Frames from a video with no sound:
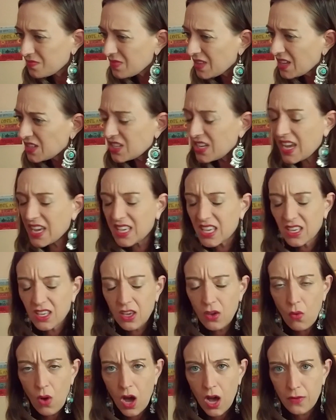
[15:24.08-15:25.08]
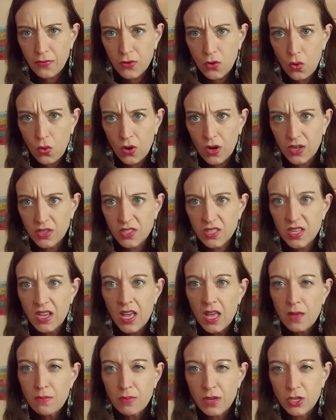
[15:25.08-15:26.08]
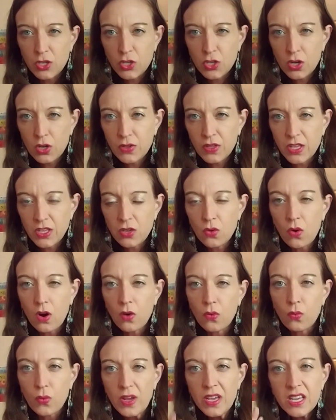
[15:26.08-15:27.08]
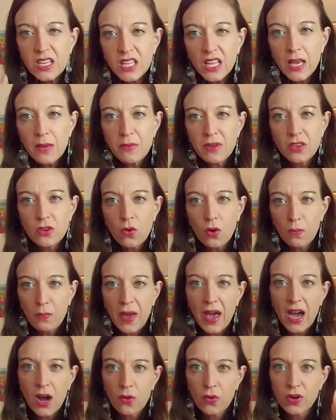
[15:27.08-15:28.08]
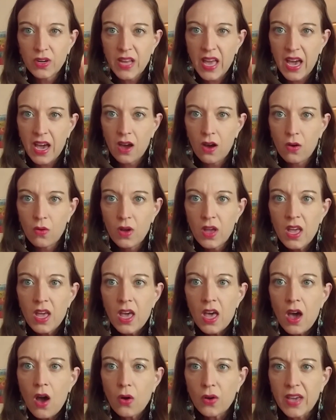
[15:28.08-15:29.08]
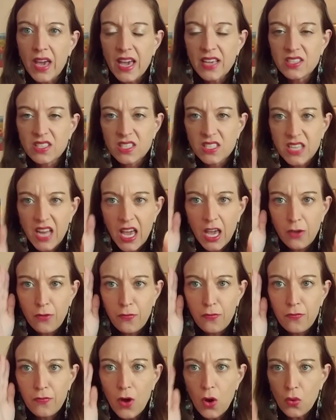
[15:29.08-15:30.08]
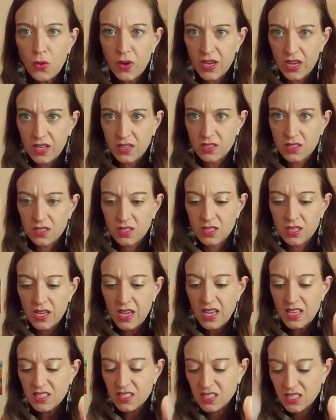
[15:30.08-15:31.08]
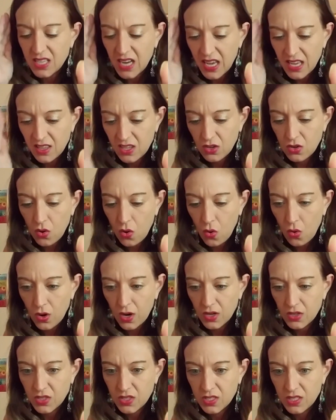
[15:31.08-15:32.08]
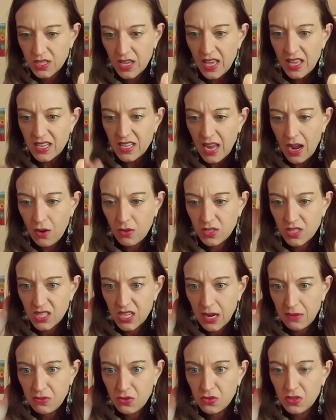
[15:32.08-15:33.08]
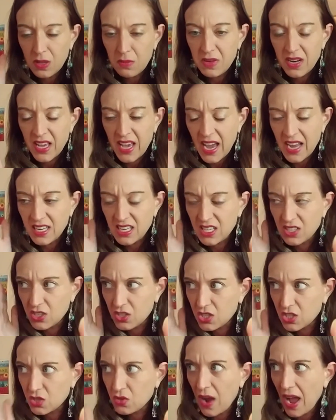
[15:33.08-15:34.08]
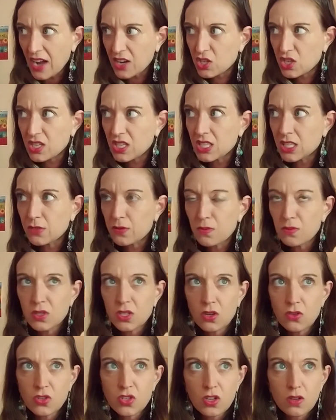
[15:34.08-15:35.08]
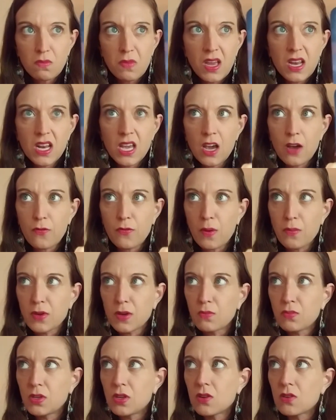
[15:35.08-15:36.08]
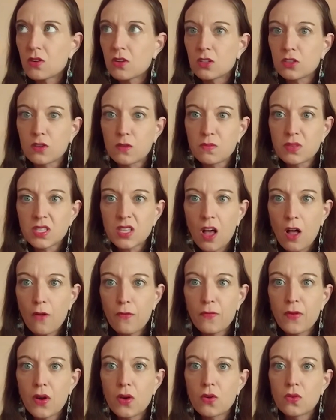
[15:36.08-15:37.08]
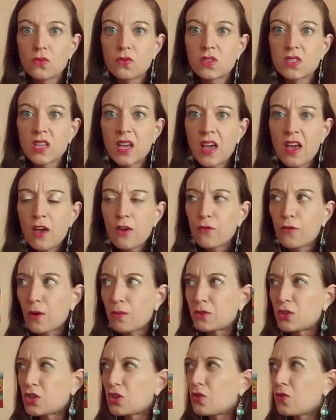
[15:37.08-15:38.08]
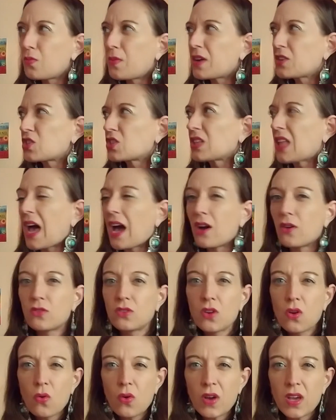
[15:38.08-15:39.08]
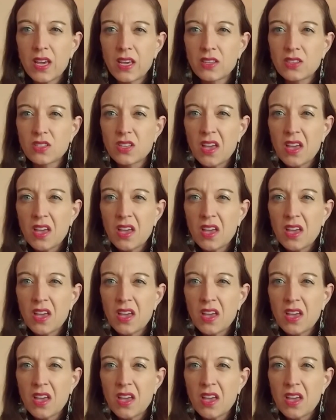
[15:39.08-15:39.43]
taking you off course. Be sure that you are reclaiming your power now. Okay, stay focused. Stay the course. Now is the time to eliminate any distractions from social media, from computers, from cell phones, from too much loud noise,